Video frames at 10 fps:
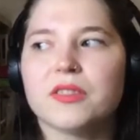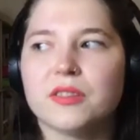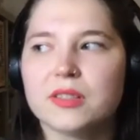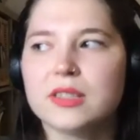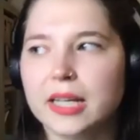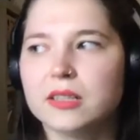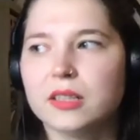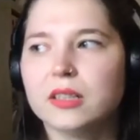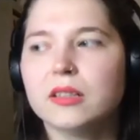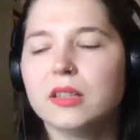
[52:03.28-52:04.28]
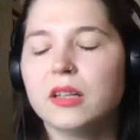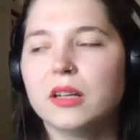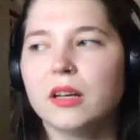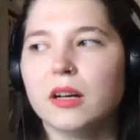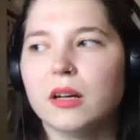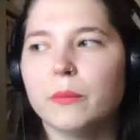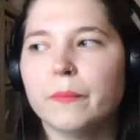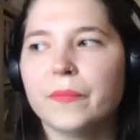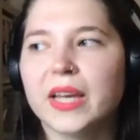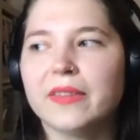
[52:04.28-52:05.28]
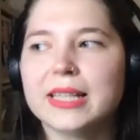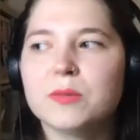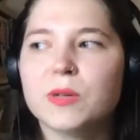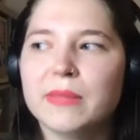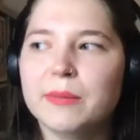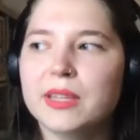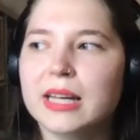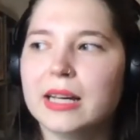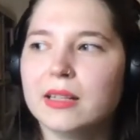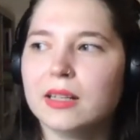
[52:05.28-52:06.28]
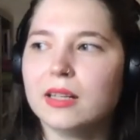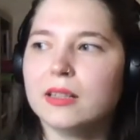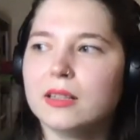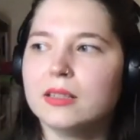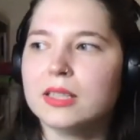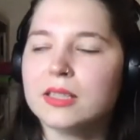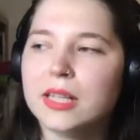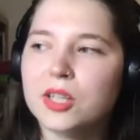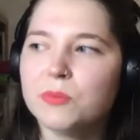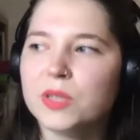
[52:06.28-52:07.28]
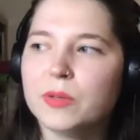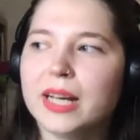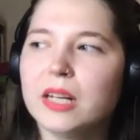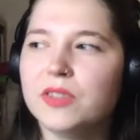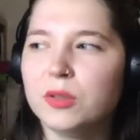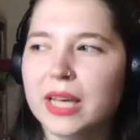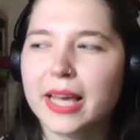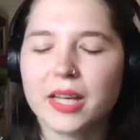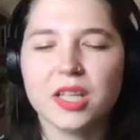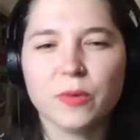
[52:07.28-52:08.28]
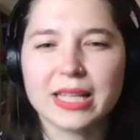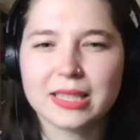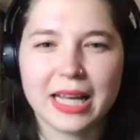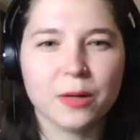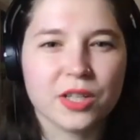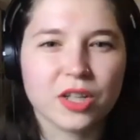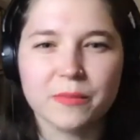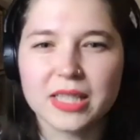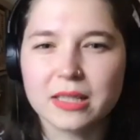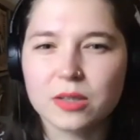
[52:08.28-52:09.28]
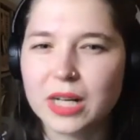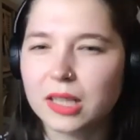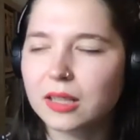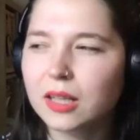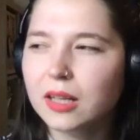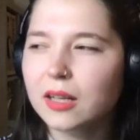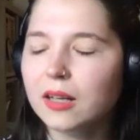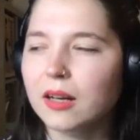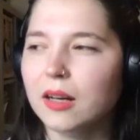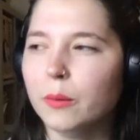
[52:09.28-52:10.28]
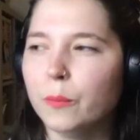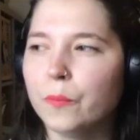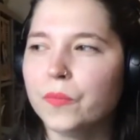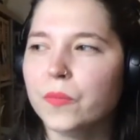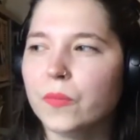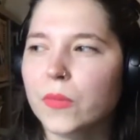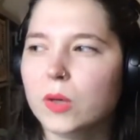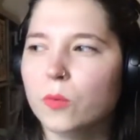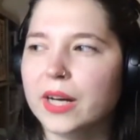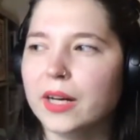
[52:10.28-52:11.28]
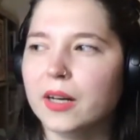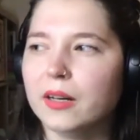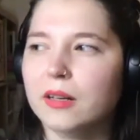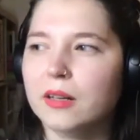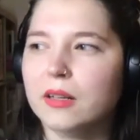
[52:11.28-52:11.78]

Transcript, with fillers: third sector. Um, and that's where maybe that distinction between kind of UK and US language comes in as well, um, where